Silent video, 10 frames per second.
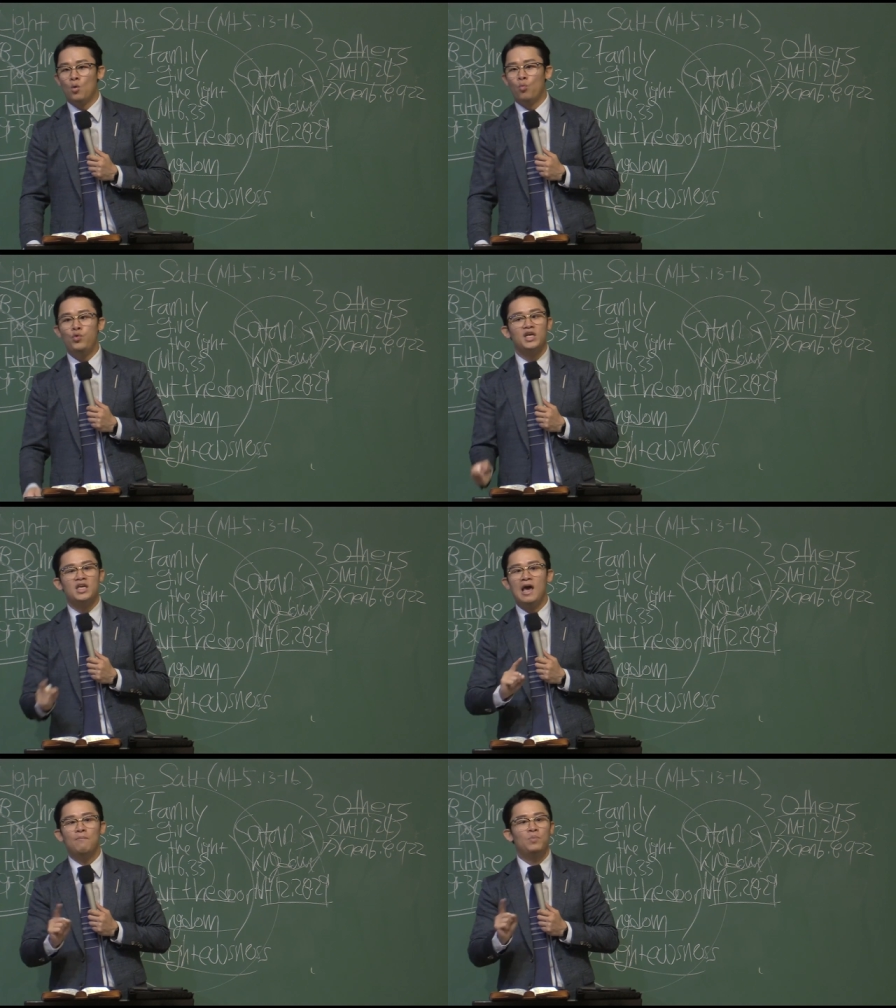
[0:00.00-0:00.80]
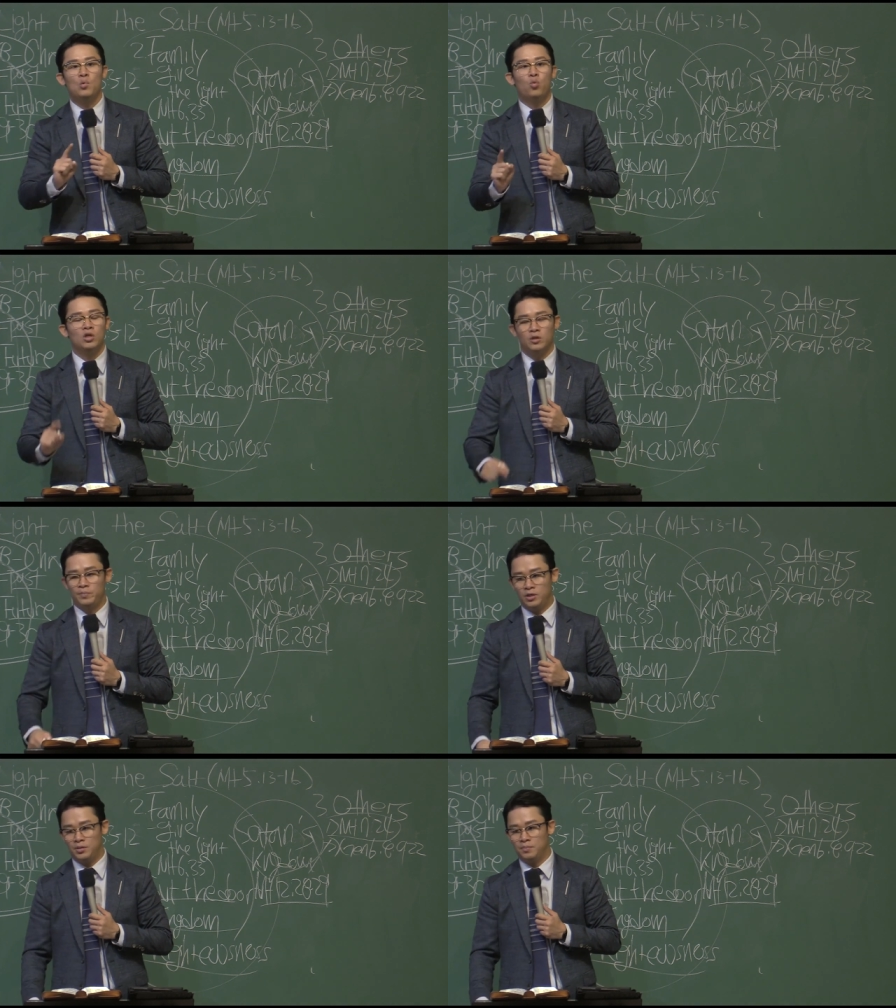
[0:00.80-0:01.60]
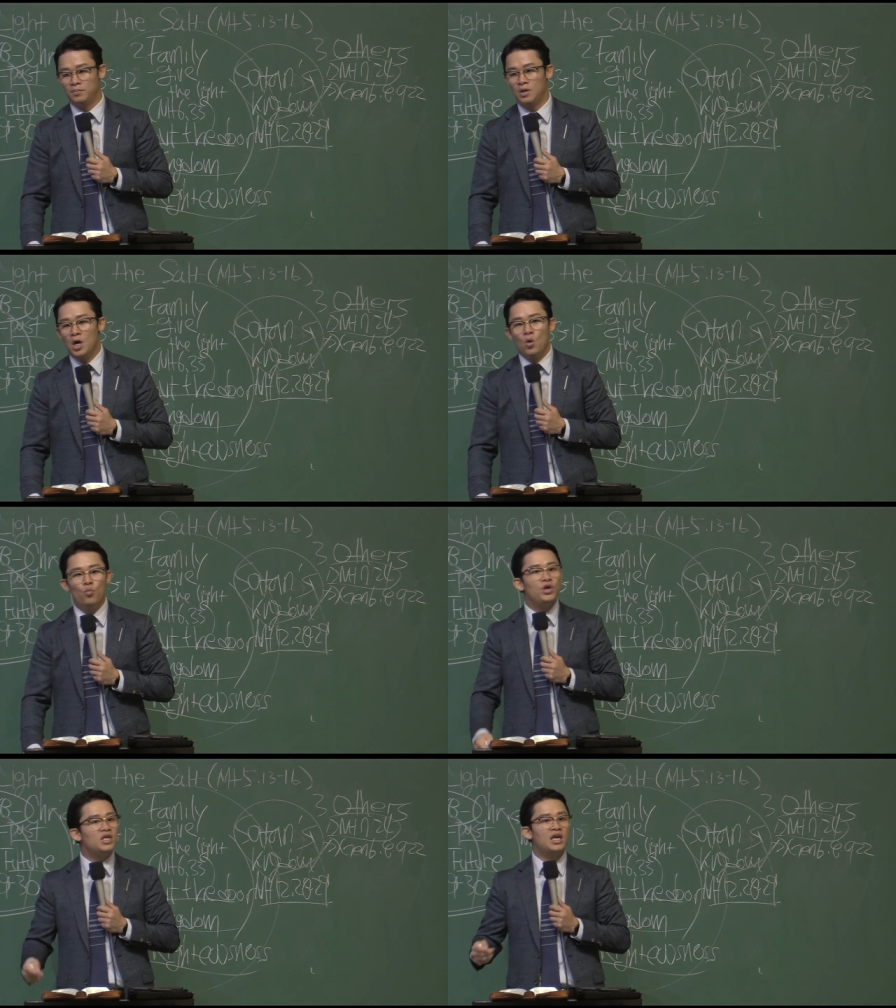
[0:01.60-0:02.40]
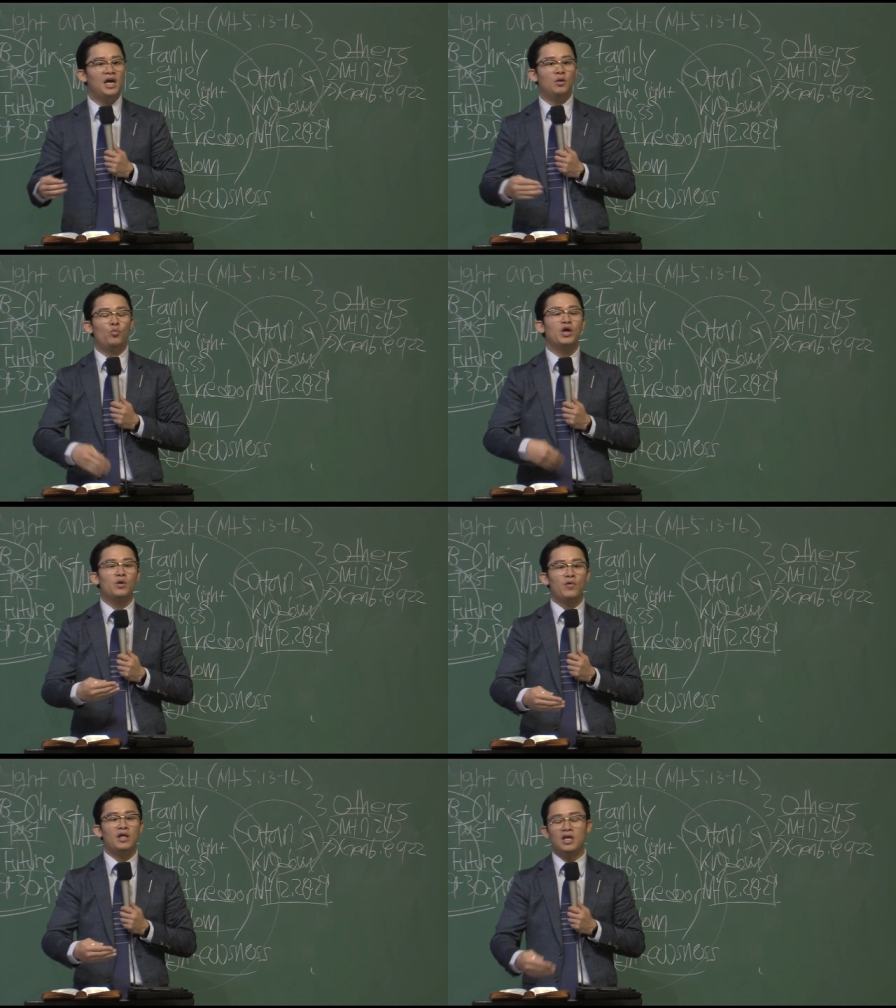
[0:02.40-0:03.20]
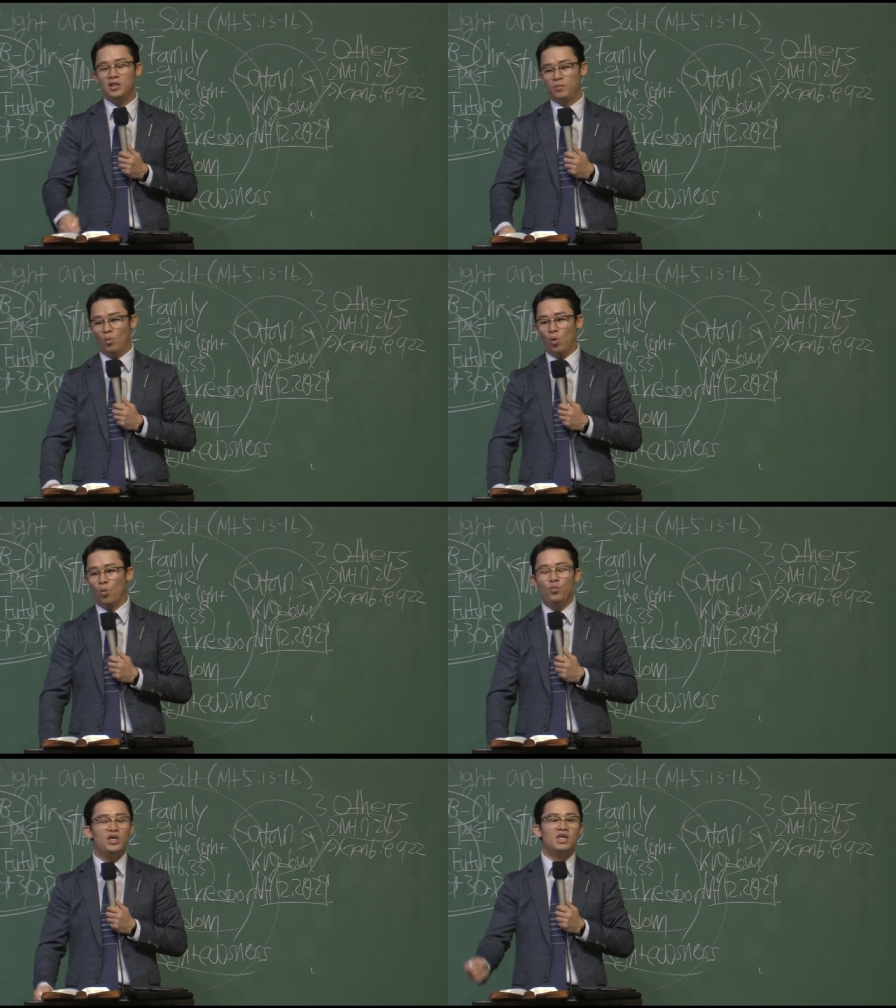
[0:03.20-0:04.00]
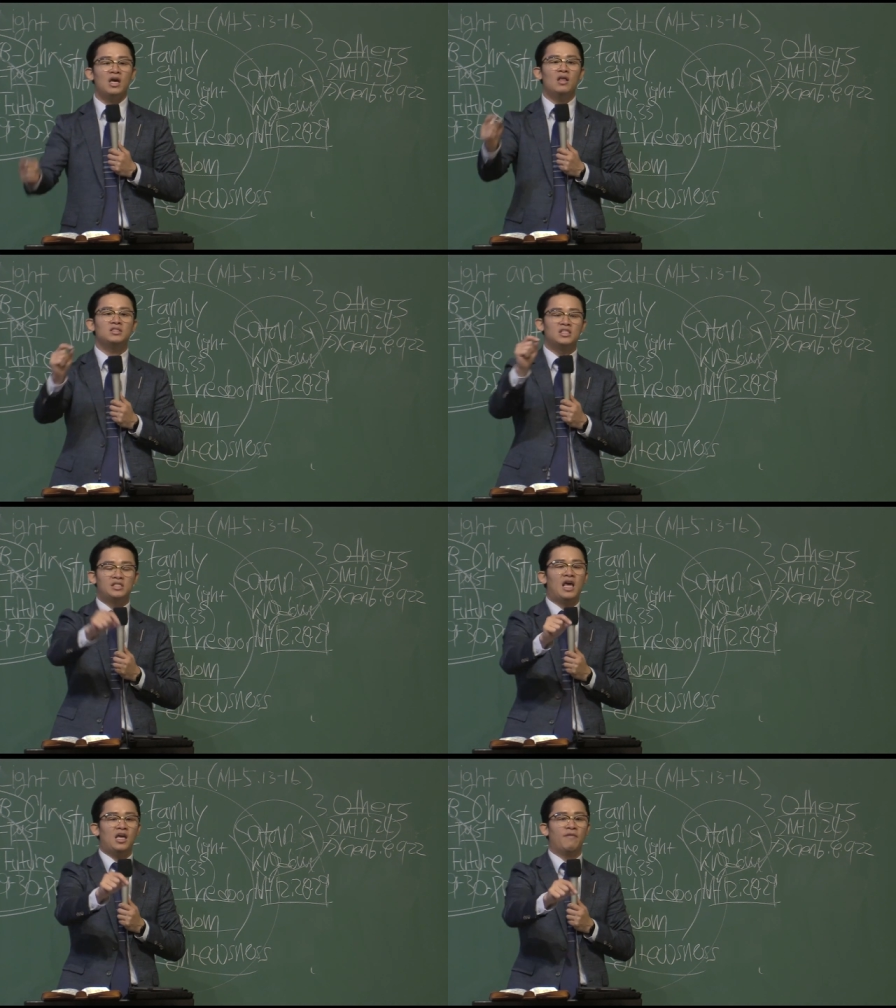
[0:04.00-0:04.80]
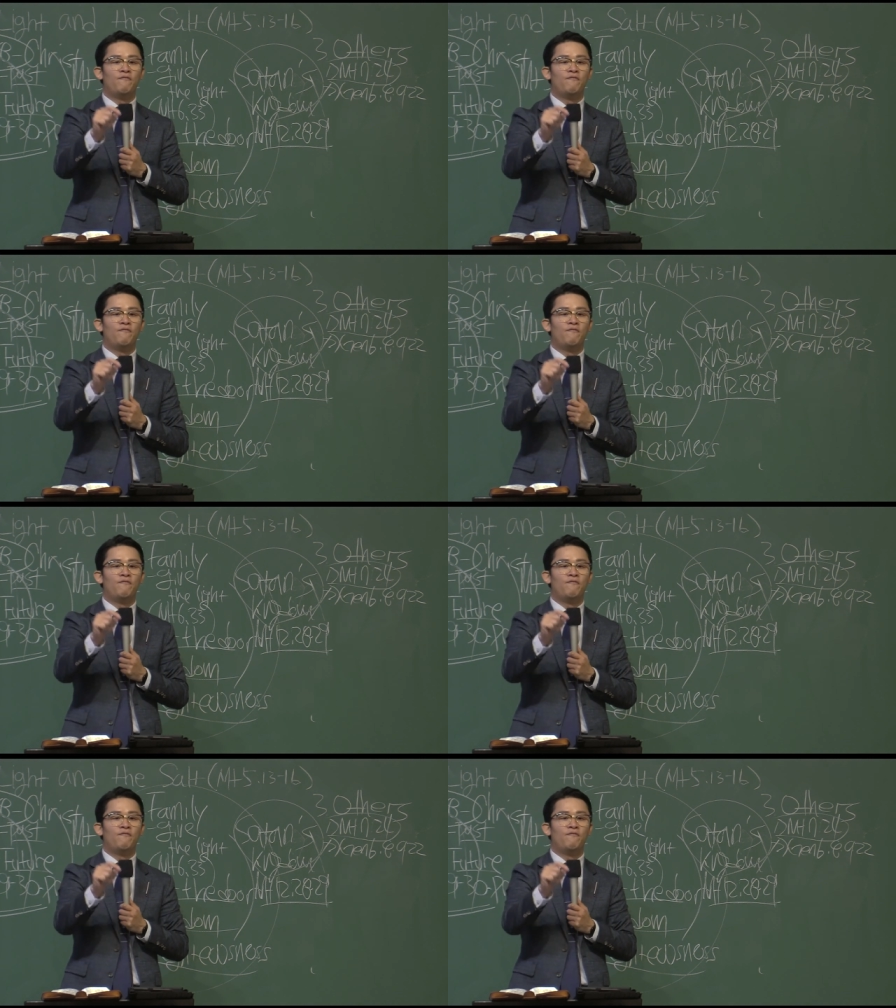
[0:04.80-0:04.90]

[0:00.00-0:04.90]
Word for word: We can be one of them. We can't regret anymore. We can't stay in